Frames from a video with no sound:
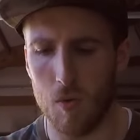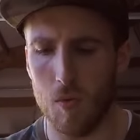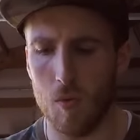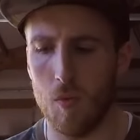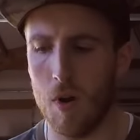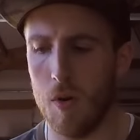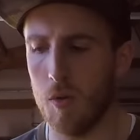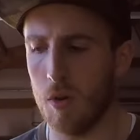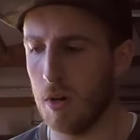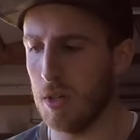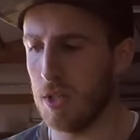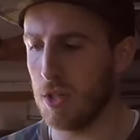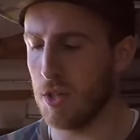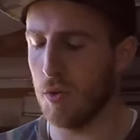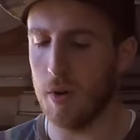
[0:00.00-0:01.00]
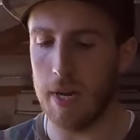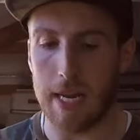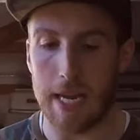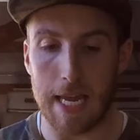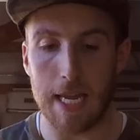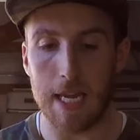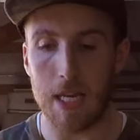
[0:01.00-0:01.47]
while we're screwing
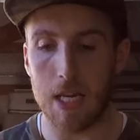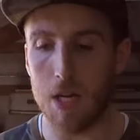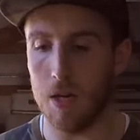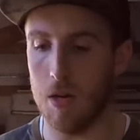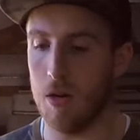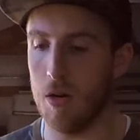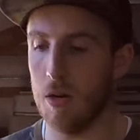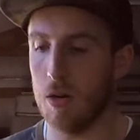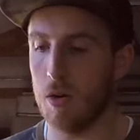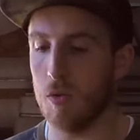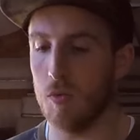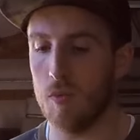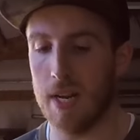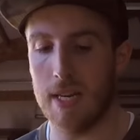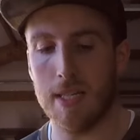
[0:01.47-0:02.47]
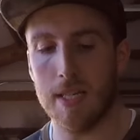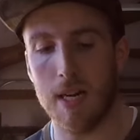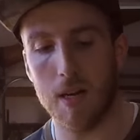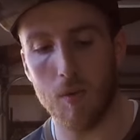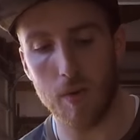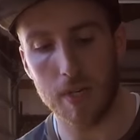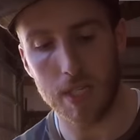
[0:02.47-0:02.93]
in our red
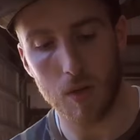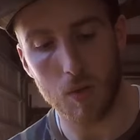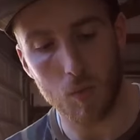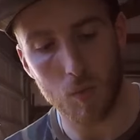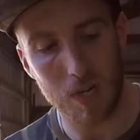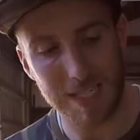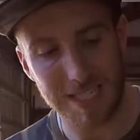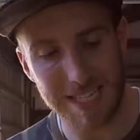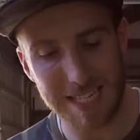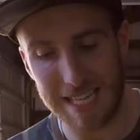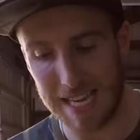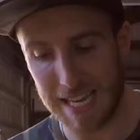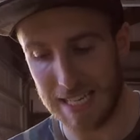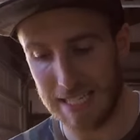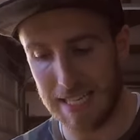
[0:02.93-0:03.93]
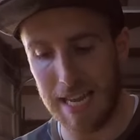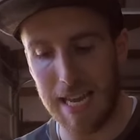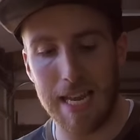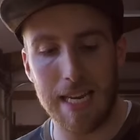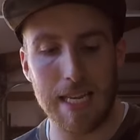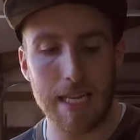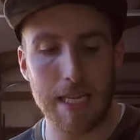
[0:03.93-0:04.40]
dot, we don't want to get
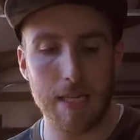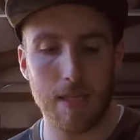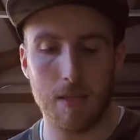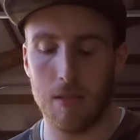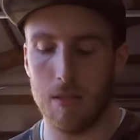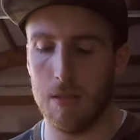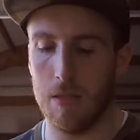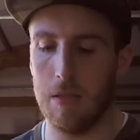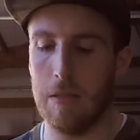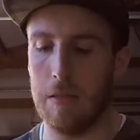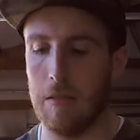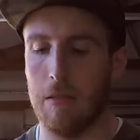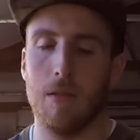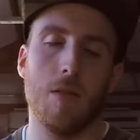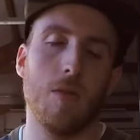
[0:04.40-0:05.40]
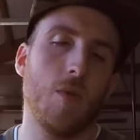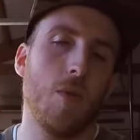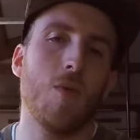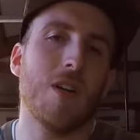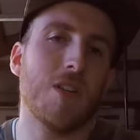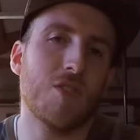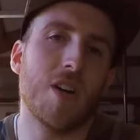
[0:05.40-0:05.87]
any, we
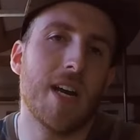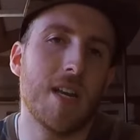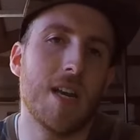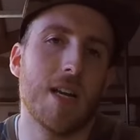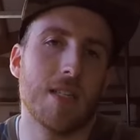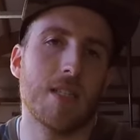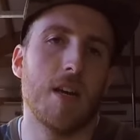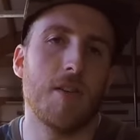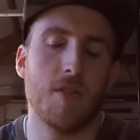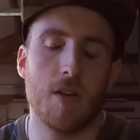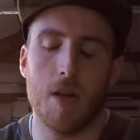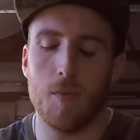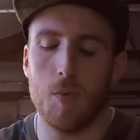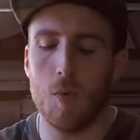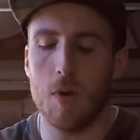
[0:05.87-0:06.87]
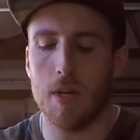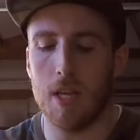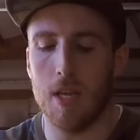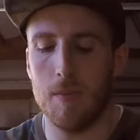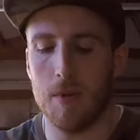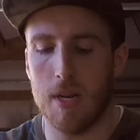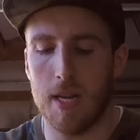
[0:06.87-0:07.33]
want to try and not scuff it up. We want to
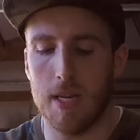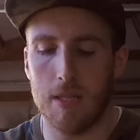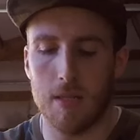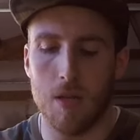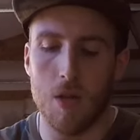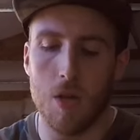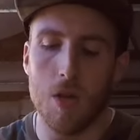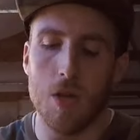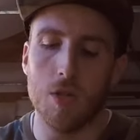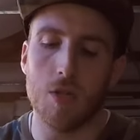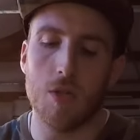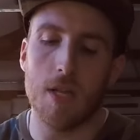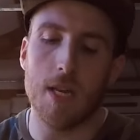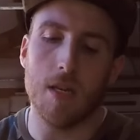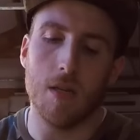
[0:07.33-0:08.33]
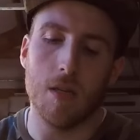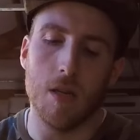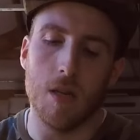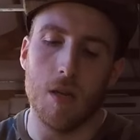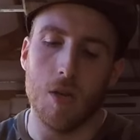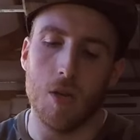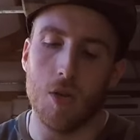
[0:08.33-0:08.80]
keep it nice. So then
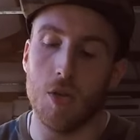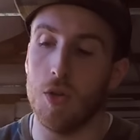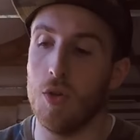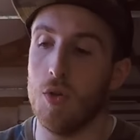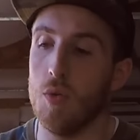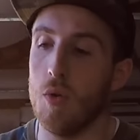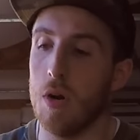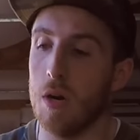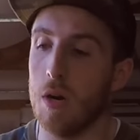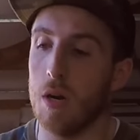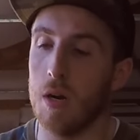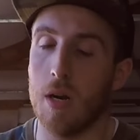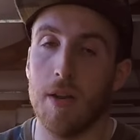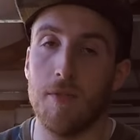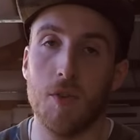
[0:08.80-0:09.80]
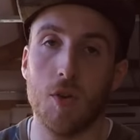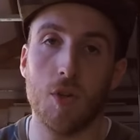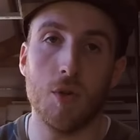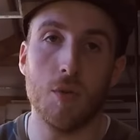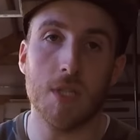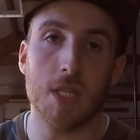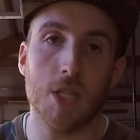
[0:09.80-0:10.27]
if you're
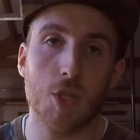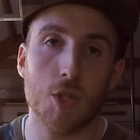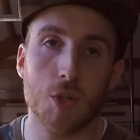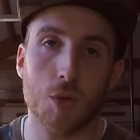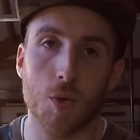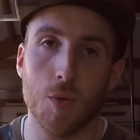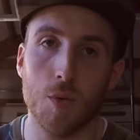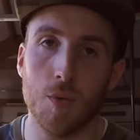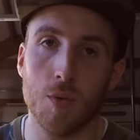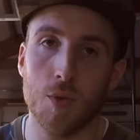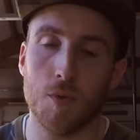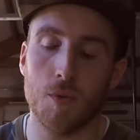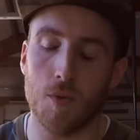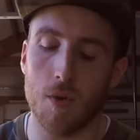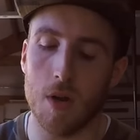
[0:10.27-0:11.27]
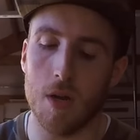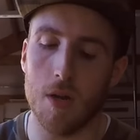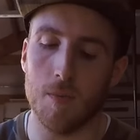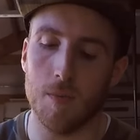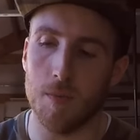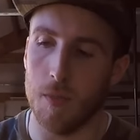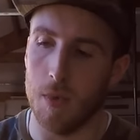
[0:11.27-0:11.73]
using the screws
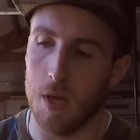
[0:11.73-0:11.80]
from